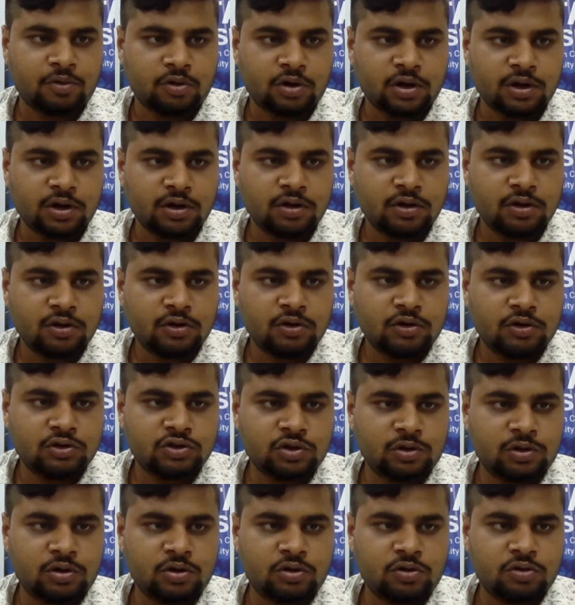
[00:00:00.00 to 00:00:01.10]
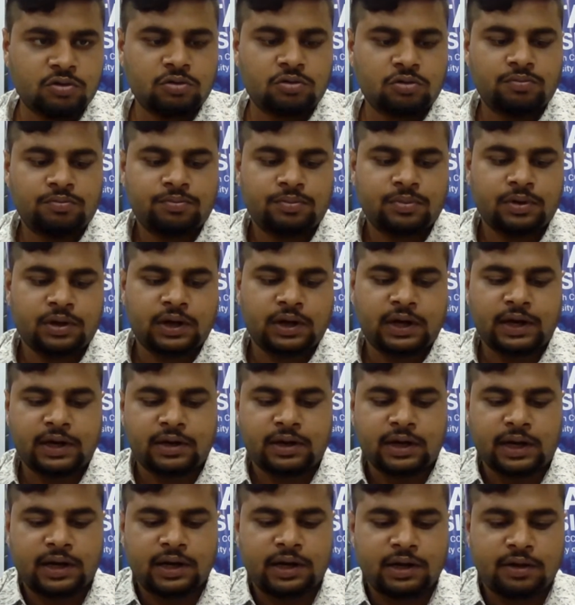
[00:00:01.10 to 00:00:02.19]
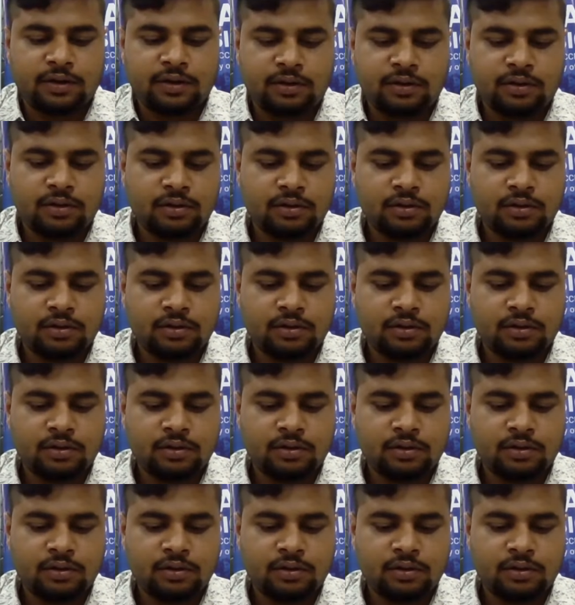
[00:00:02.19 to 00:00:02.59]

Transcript: Okay, so we'll do a tiny.